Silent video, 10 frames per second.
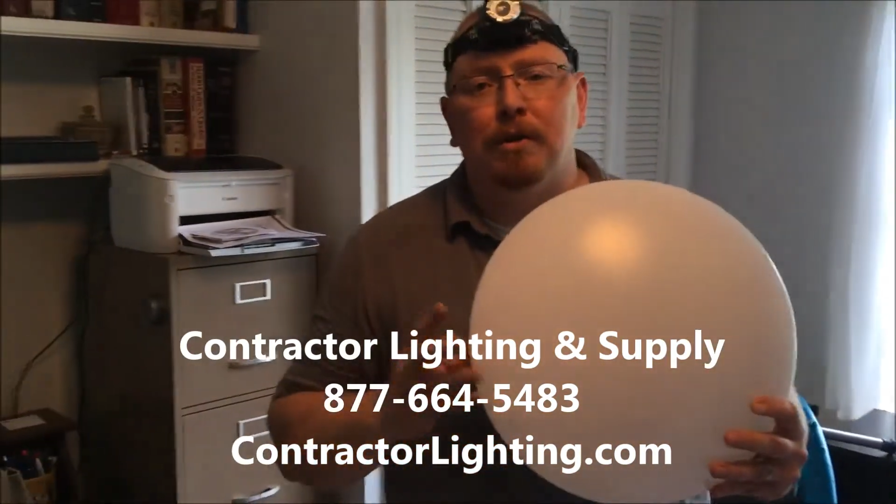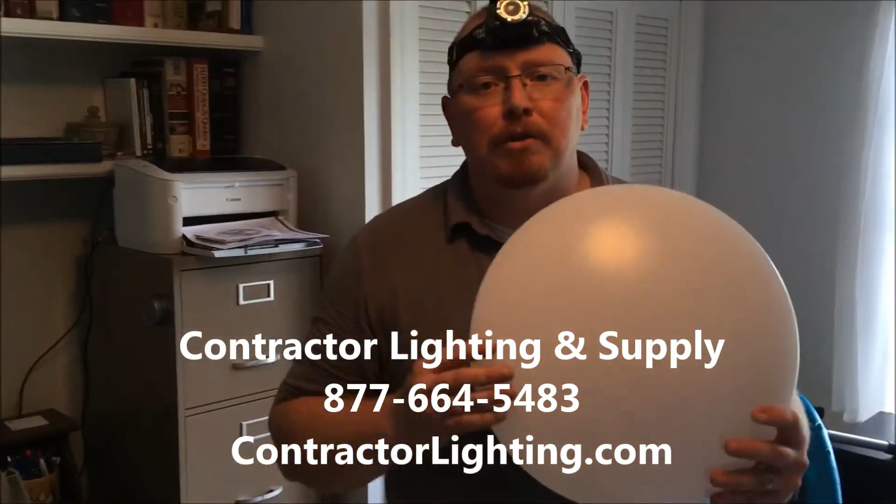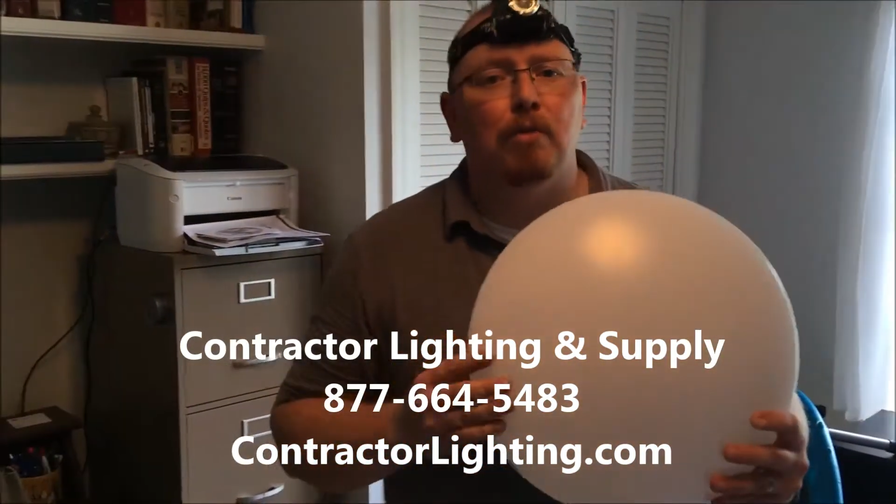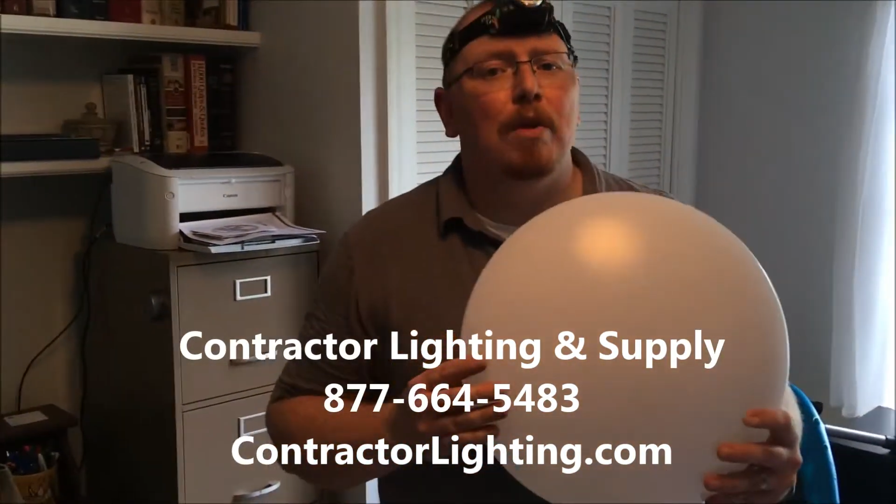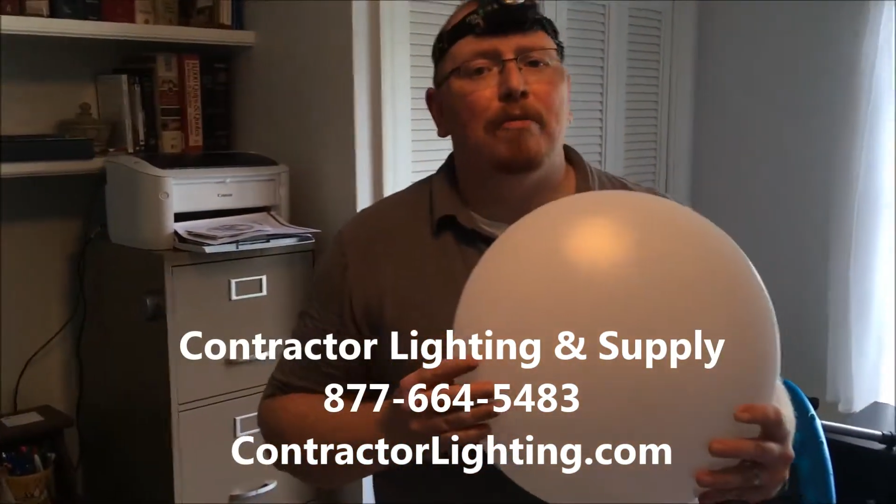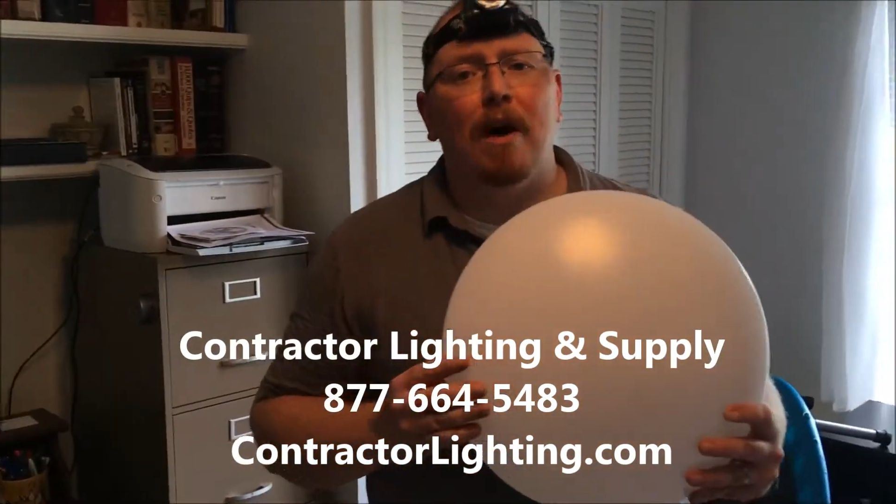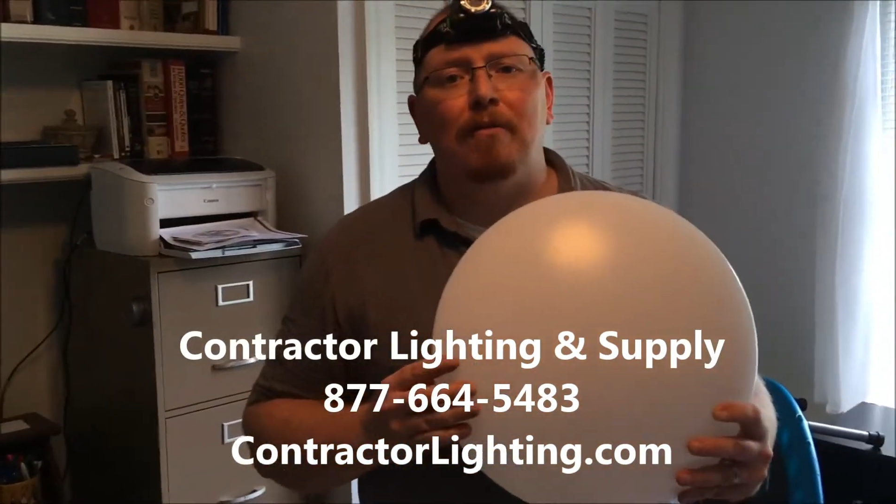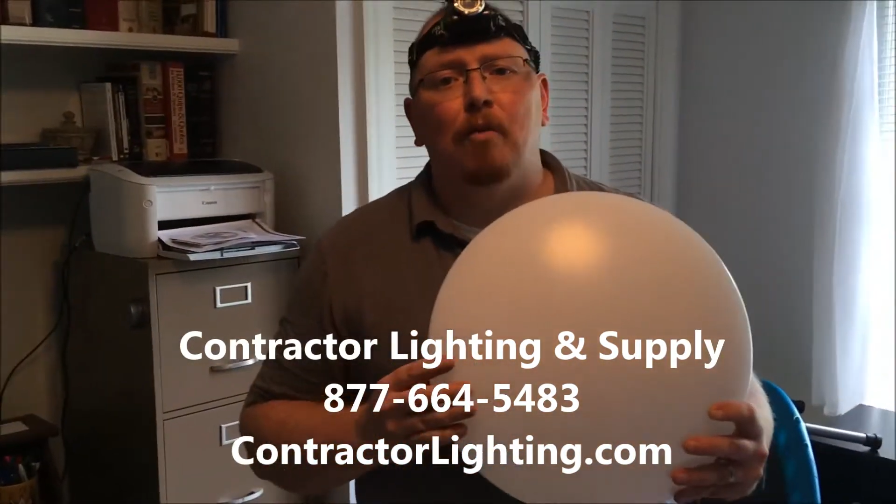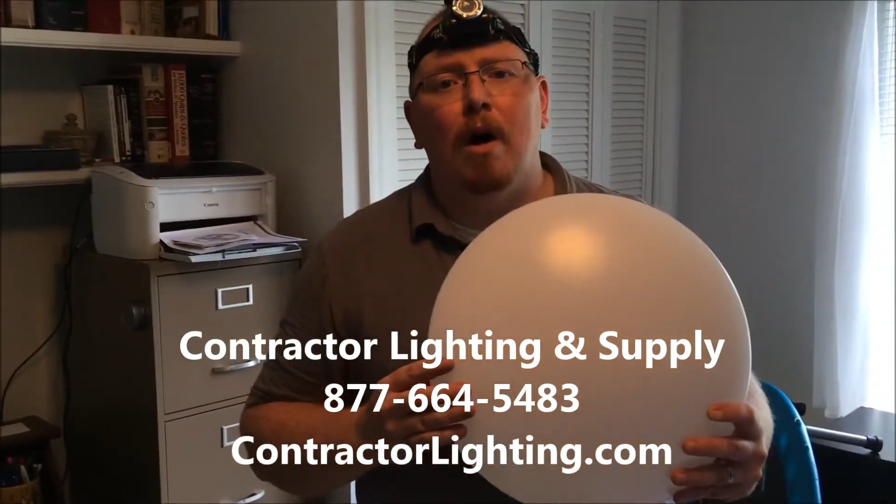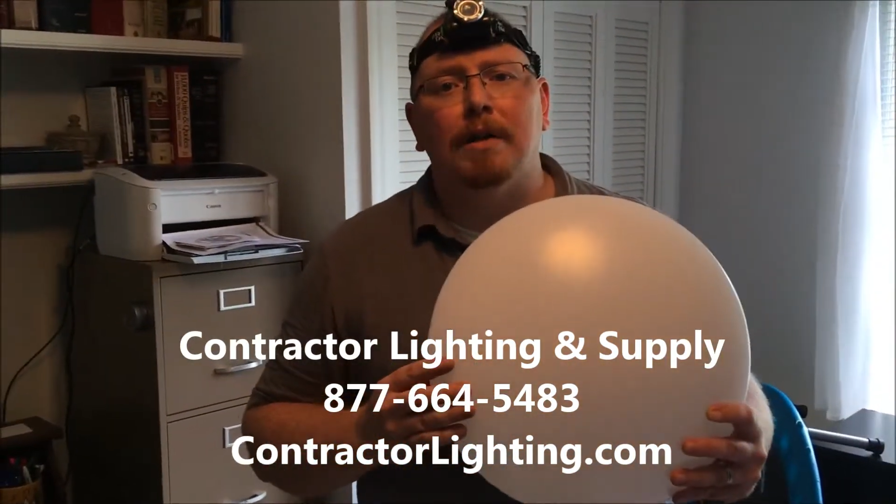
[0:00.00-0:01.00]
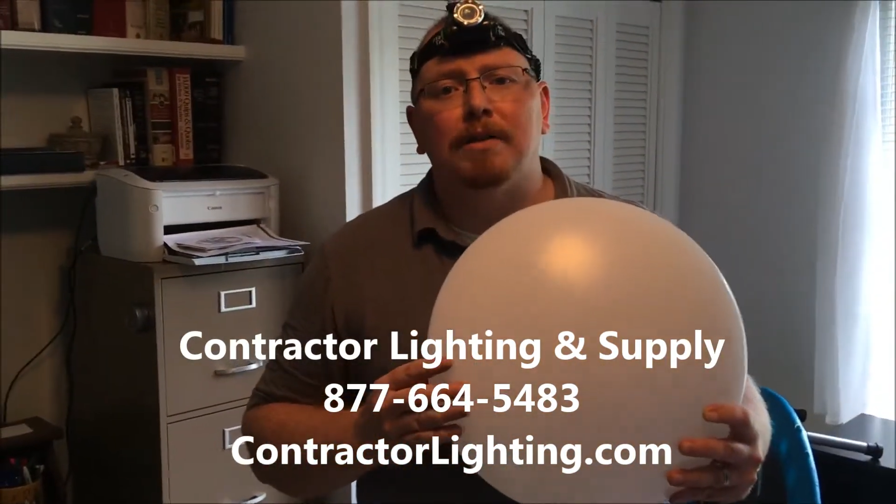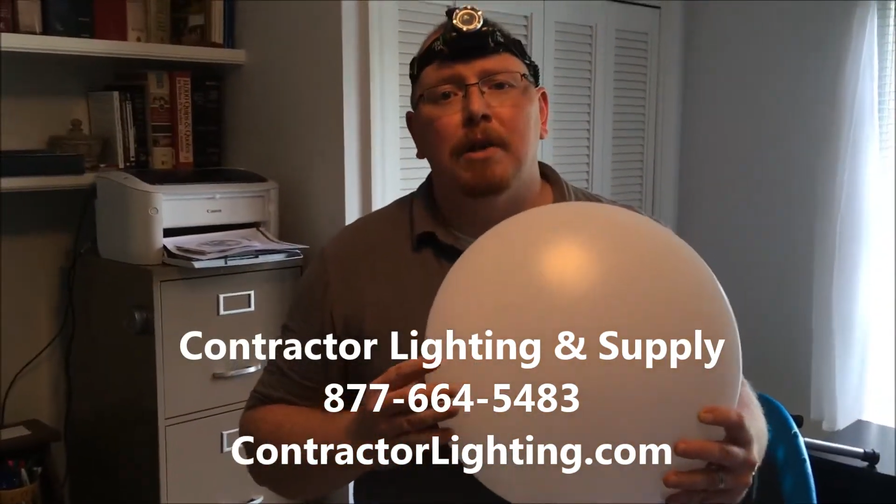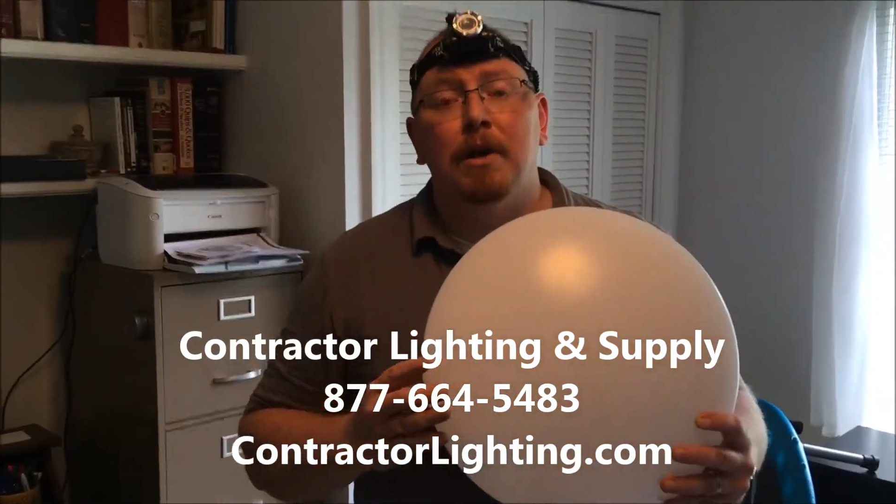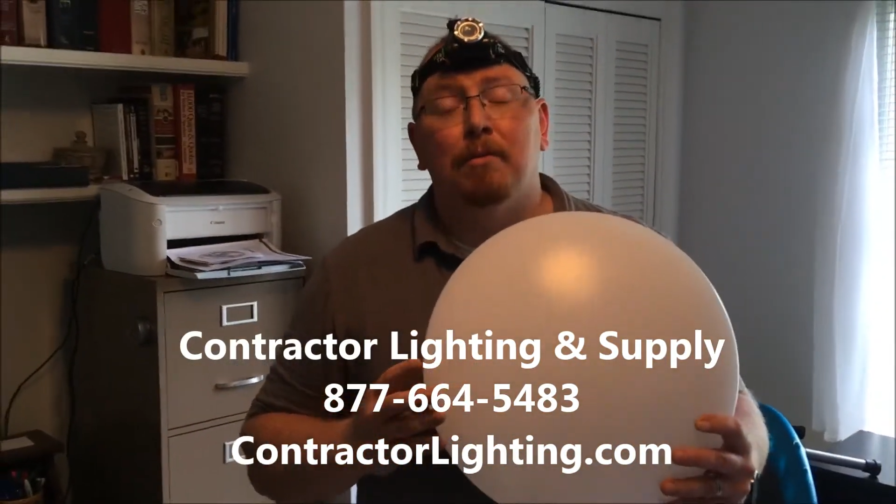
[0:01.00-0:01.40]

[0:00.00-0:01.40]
on 25 watts,